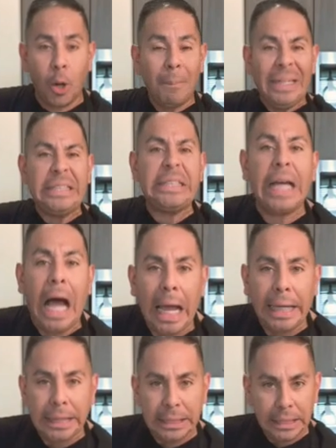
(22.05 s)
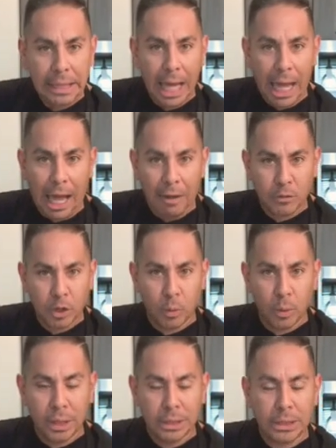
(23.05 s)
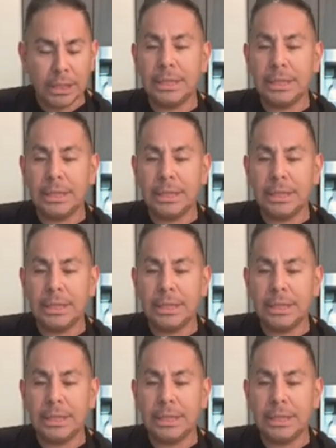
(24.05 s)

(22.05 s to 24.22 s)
be dying afterwards.